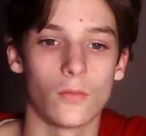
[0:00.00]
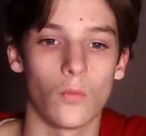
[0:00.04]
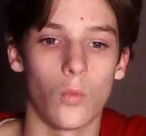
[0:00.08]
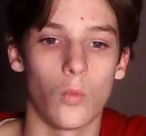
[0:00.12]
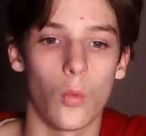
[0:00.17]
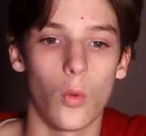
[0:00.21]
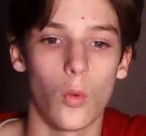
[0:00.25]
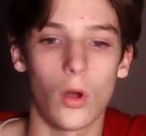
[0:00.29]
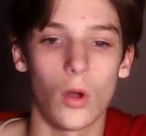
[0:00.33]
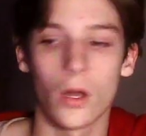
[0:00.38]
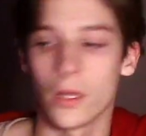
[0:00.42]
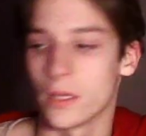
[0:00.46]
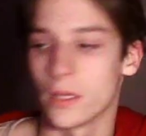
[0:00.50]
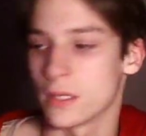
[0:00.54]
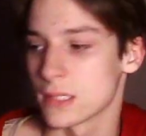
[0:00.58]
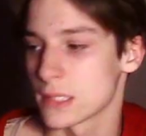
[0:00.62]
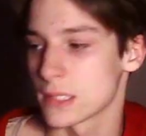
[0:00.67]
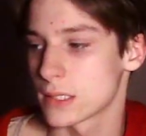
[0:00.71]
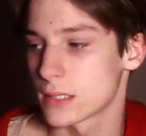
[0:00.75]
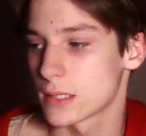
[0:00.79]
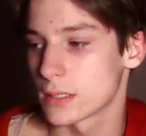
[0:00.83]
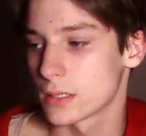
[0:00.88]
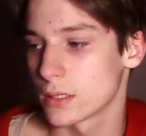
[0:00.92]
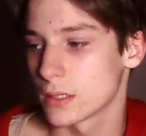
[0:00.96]

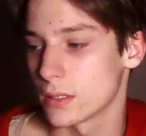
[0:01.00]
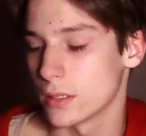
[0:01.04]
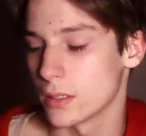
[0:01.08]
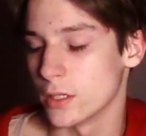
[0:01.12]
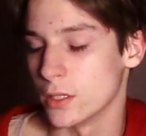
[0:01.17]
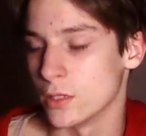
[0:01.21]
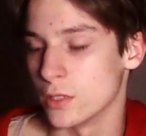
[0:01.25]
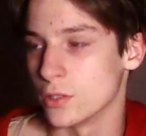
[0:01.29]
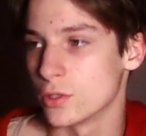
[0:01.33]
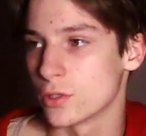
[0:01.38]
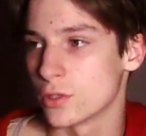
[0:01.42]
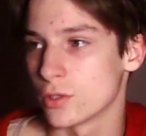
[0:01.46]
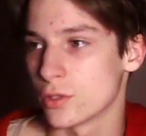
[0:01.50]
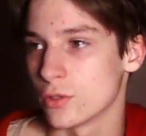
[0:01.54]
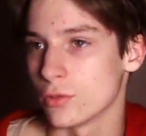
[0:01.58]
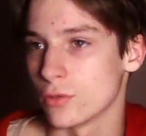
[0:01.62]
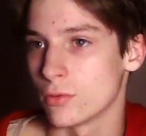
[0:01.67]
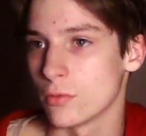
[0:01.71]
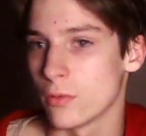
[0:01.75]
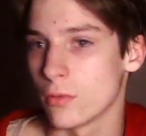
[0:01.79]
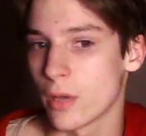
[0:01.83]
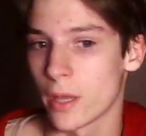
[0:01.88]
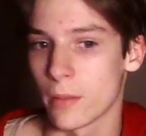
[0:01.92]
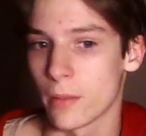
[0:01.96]
ones
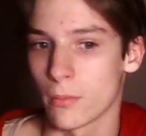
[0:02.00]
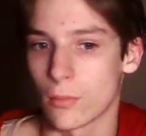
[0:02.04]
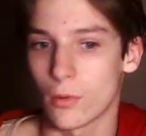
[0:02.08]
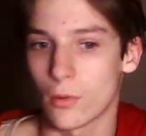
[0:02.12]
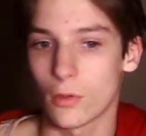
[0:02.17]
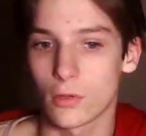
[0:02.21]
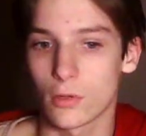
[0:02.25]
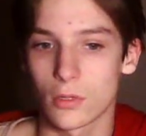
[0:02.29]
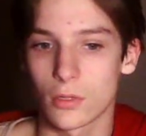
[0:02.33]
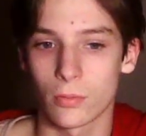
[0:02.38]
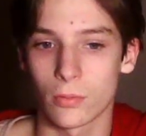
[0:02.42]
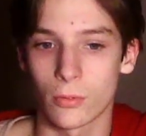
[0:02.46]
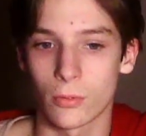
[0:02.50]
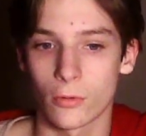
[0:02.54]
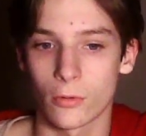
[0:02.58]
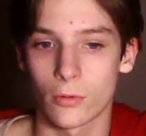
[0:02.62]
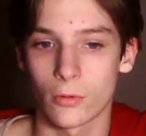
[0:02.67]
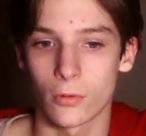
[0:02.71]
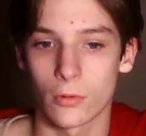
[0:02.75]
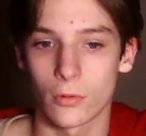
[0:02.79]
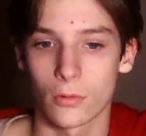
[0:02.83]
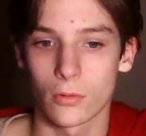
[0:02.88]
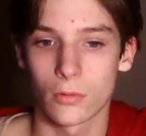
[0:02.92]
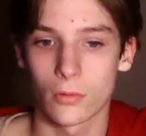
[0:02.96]
into a
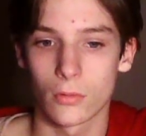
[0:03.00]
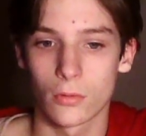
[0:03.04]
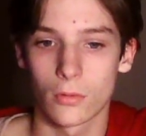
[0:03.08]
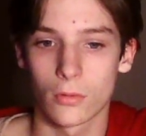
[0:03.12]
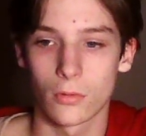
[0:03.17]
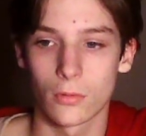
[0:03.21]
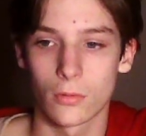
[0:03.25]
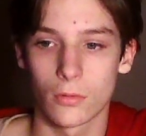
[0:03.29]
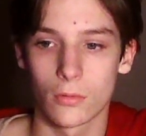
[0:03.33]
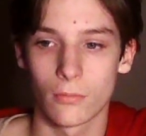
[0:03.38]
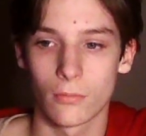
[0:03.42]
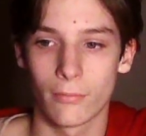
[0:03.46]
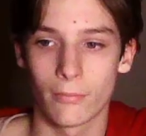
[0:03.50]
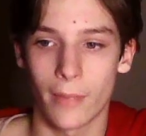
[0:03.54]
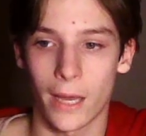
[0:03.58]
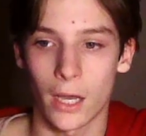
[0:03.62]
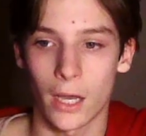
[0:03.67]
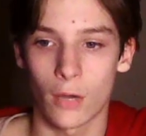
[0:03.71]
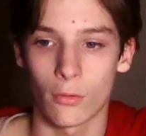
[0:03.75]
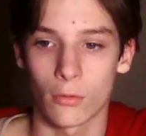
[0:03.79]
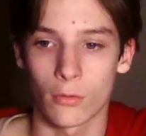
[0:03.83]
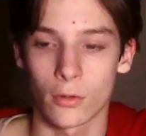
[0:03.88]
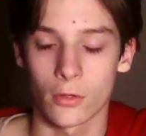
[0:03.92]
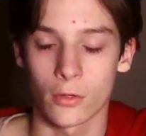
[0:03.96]
multiple
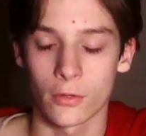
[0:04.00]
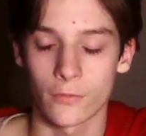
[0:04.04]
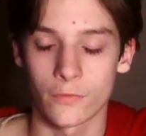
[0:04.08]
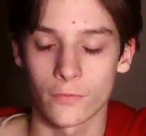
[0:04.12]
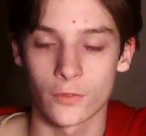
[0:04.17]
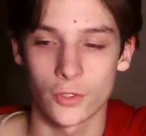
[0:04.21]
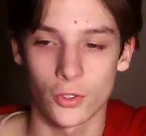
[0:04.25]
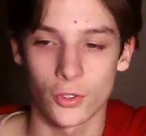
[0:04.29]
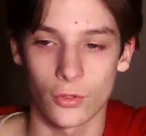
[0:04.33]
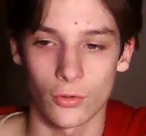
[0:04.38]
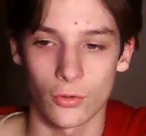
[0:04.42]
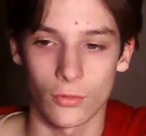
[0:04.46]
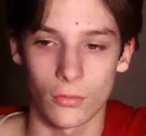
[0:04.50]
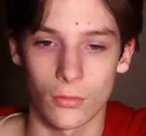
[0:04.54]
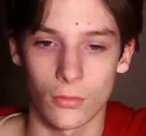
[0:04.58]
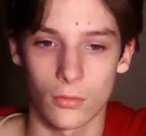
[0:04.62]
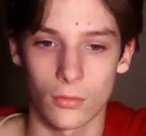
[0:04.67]
power of 2